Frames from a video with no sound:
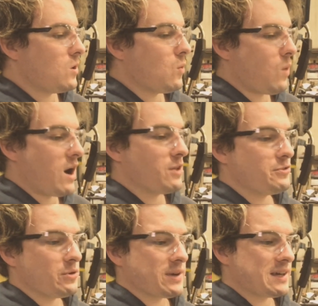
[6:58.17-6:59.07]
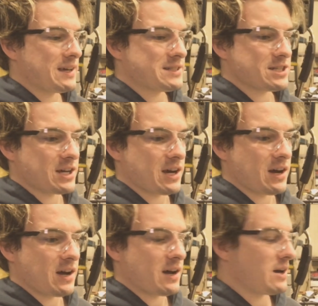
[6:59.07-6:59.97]
while doing it,
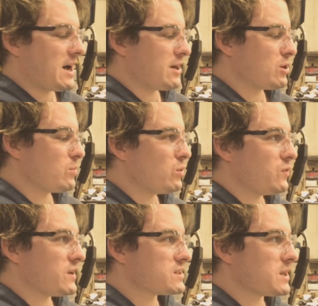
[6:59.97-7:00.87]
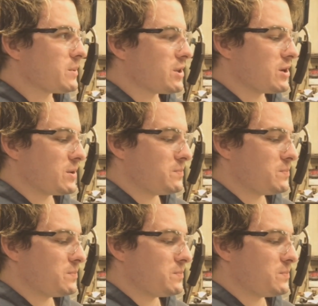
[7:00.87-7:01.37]
either moving some of the